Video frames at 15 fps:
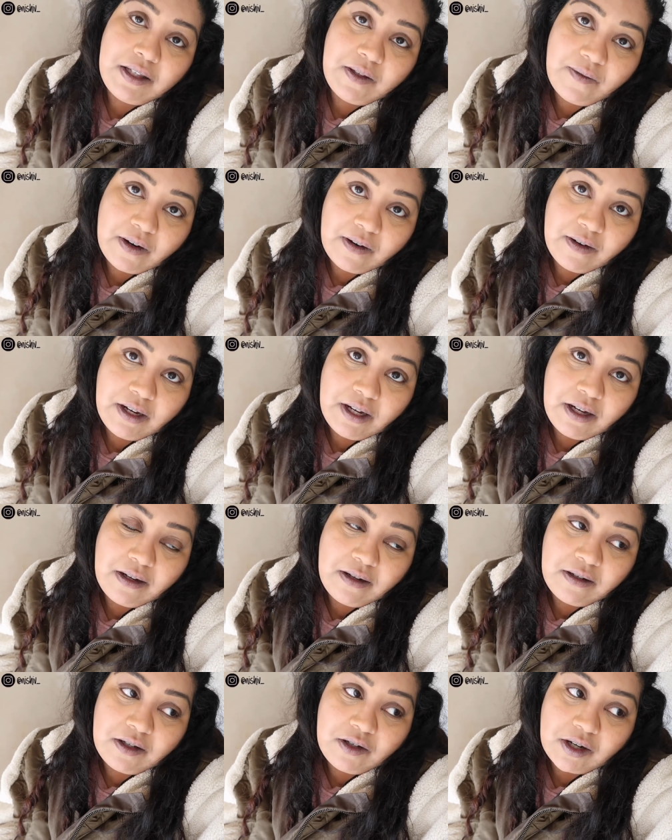it's
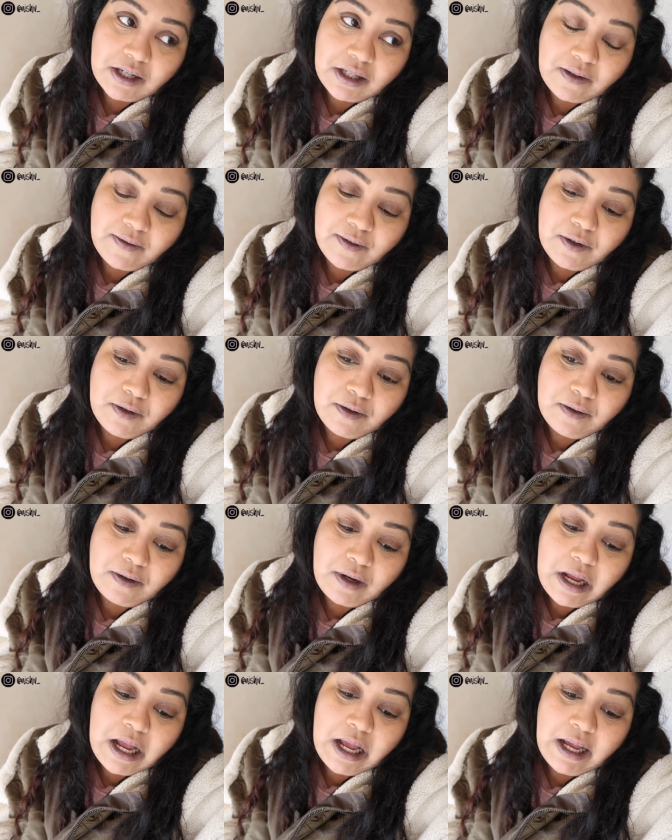very stressful.
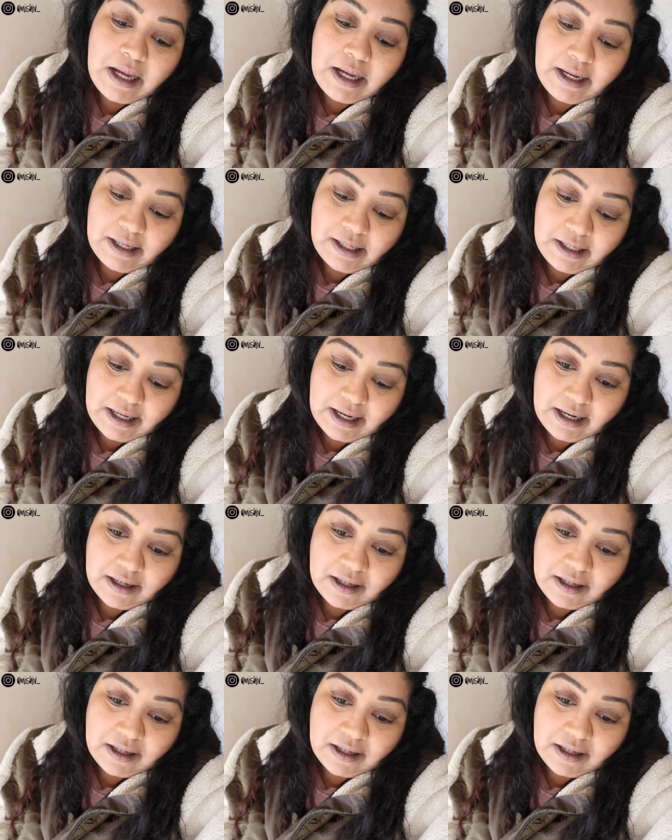Indeed.